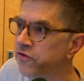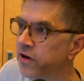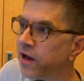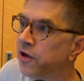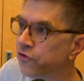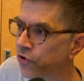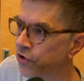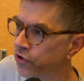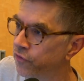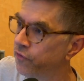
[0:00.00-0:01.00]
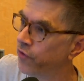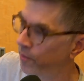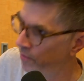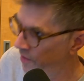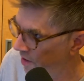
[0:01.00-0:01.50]
and controlling you
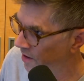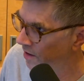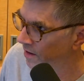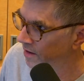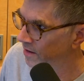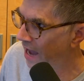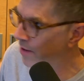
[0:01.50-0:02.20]
from there, I wouldn't